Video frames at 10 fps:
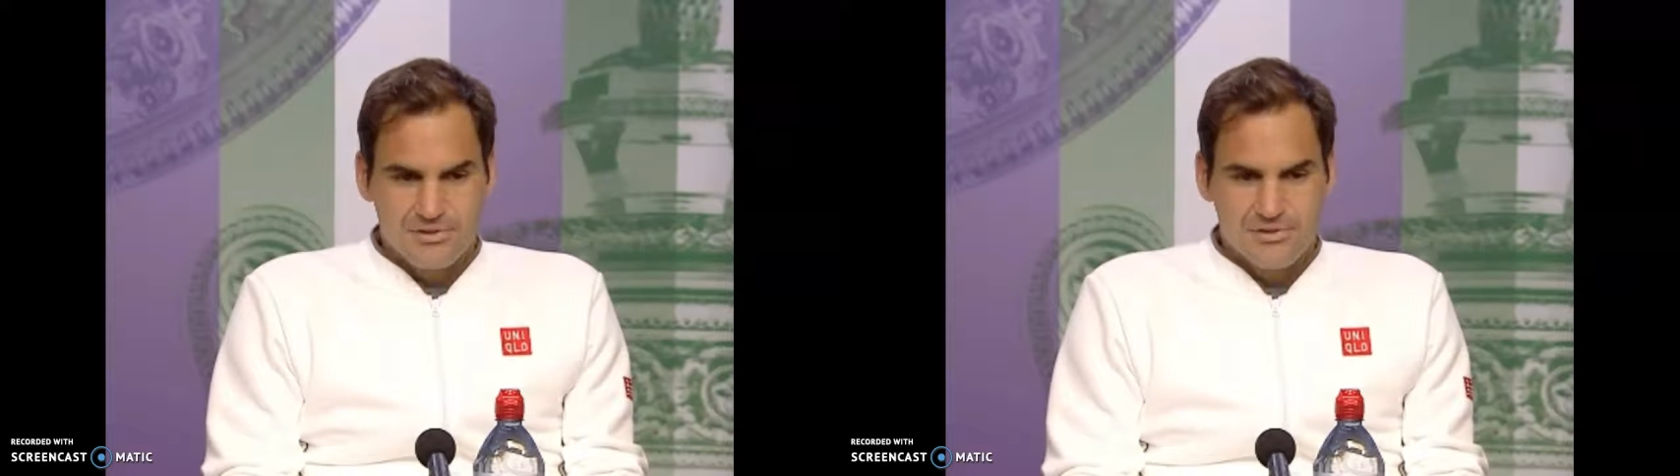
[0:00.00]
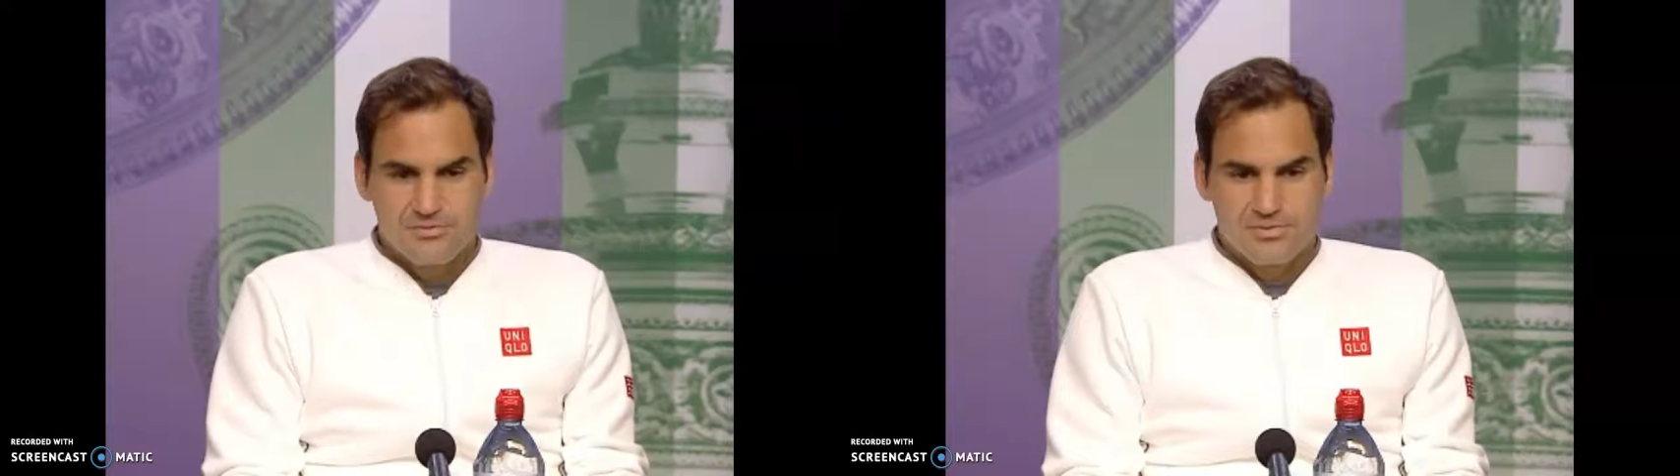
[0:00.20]

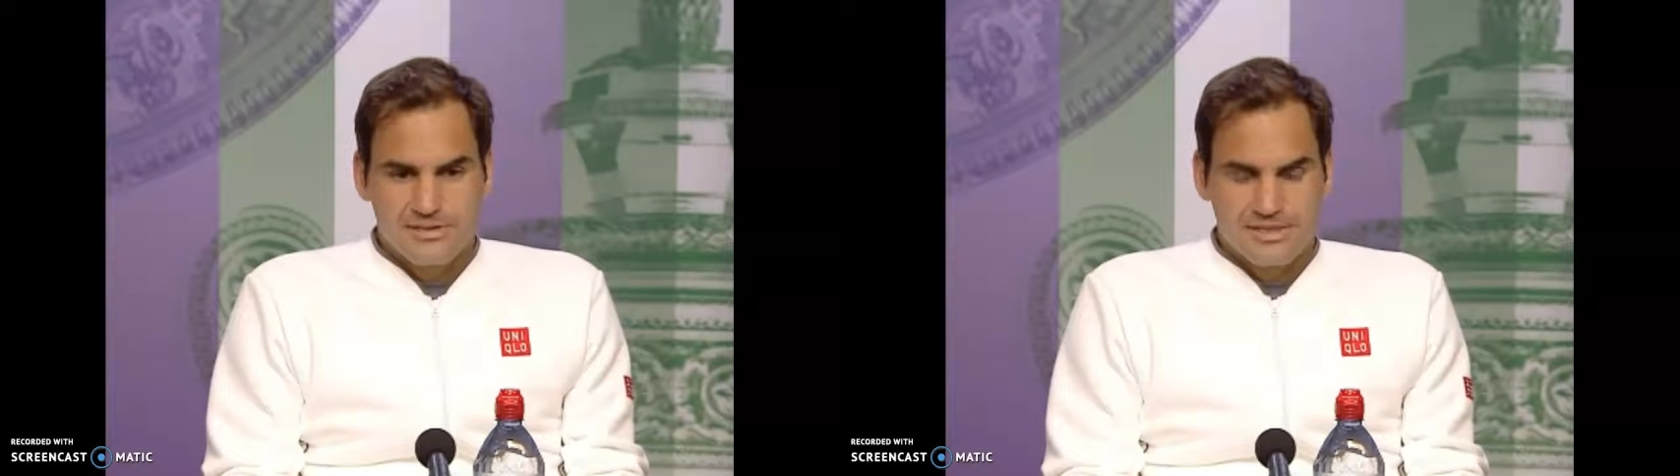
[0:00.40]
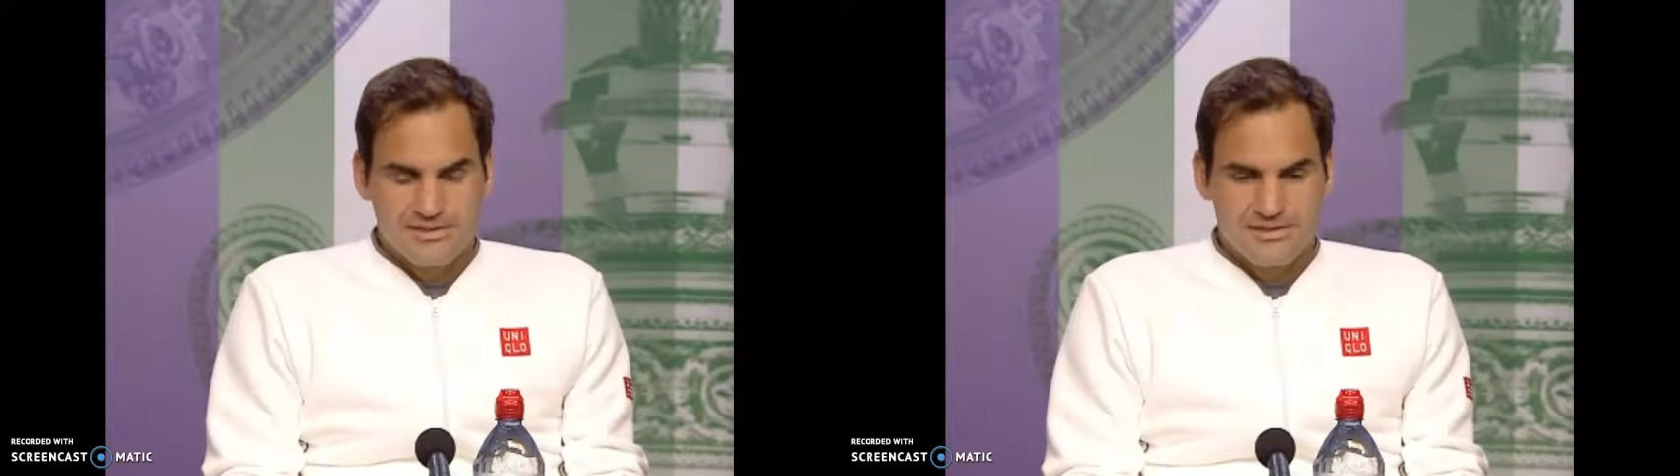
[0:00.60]
making
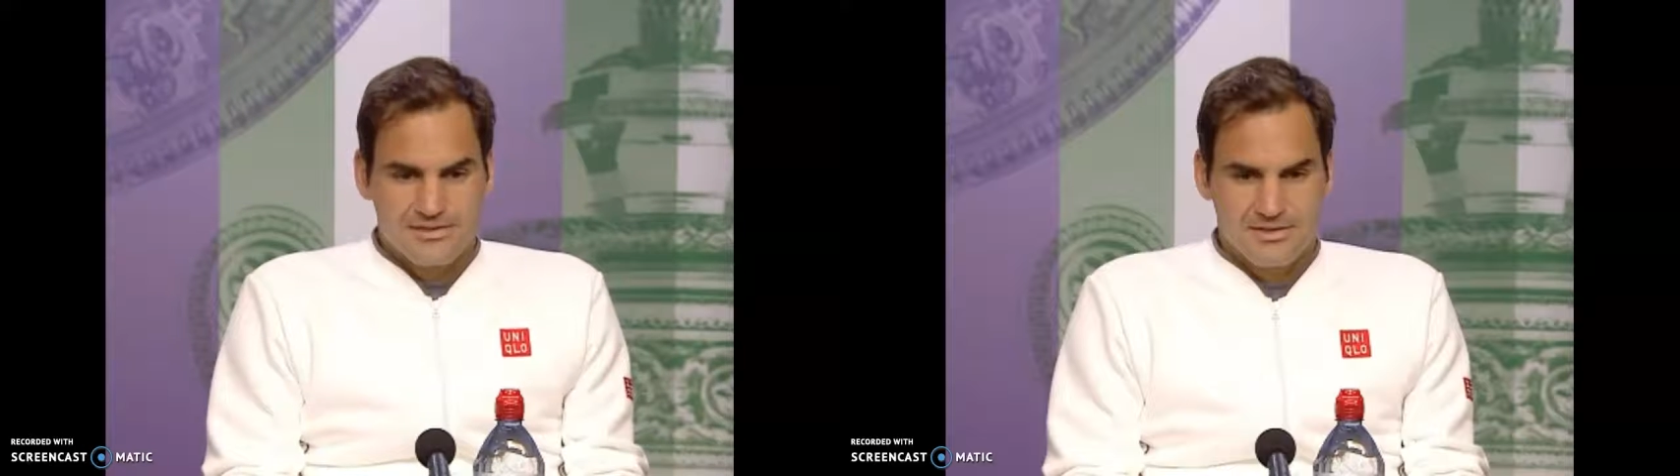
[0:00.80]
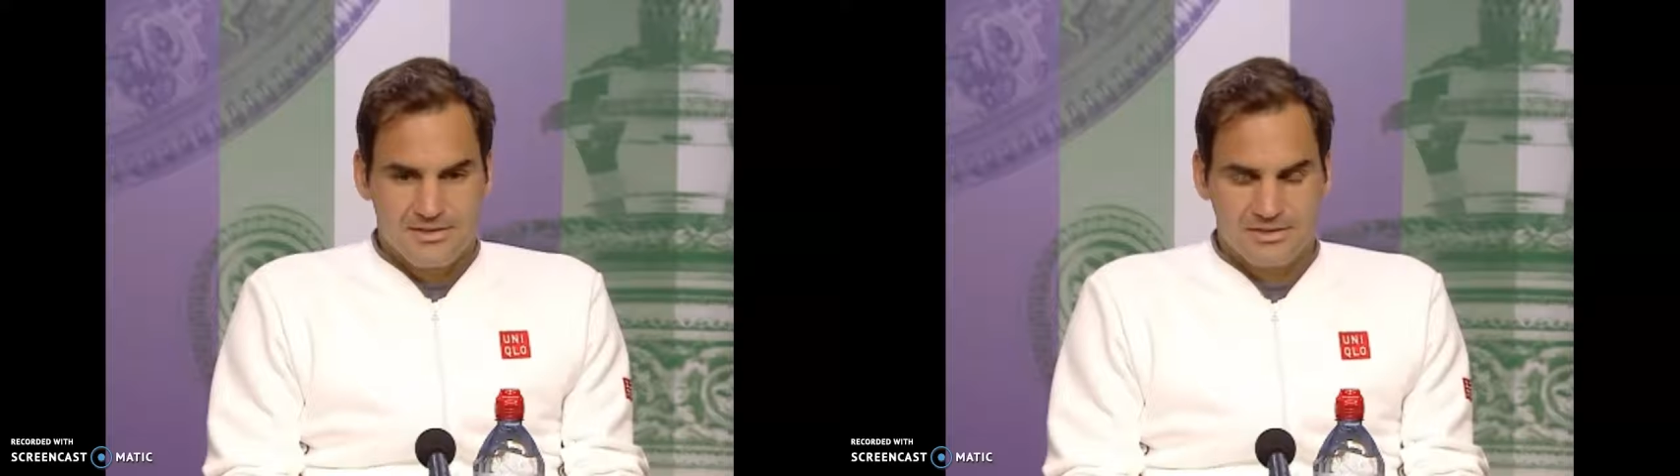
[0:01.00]
himself
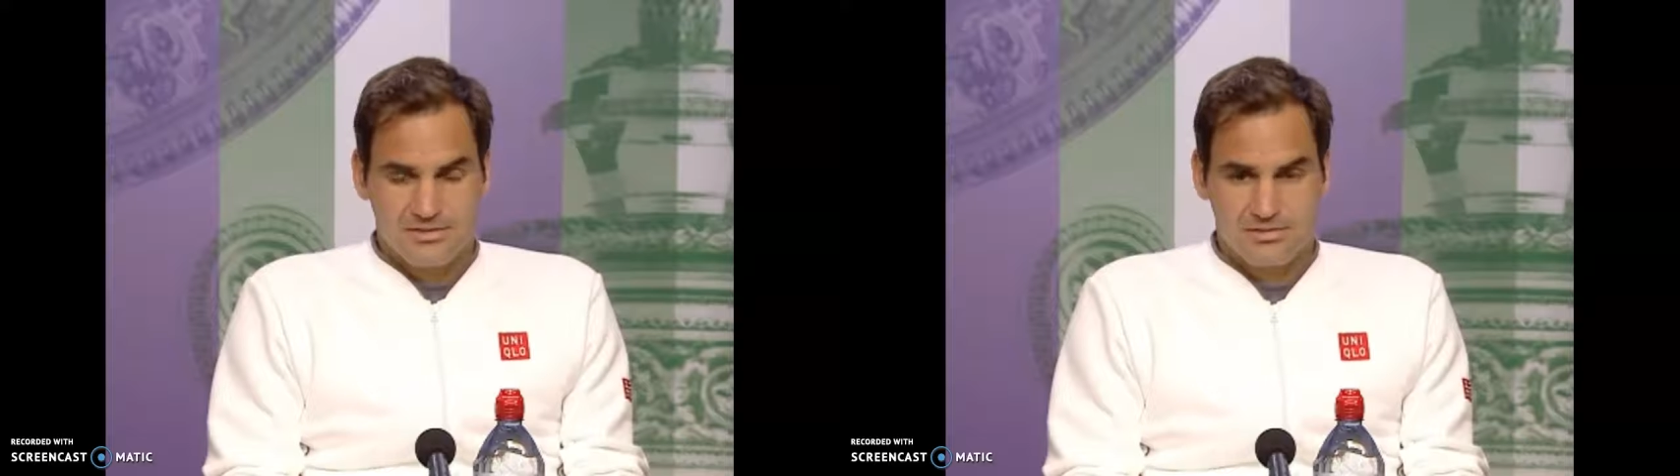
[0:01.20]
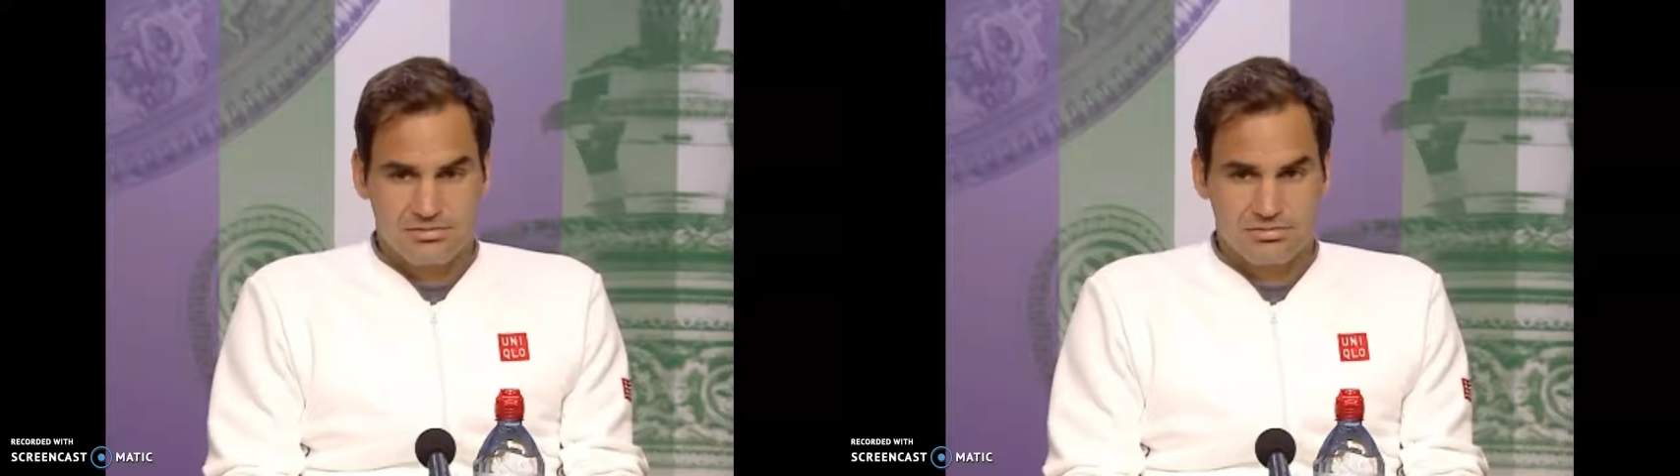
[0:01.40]
look
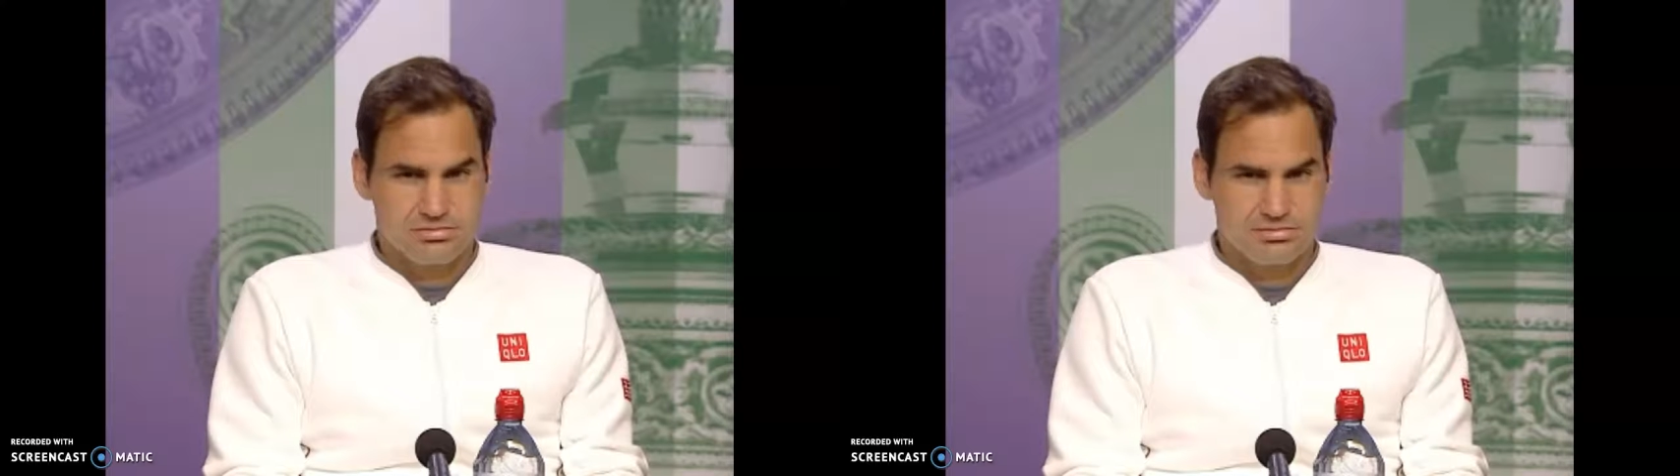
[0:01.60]
smaller.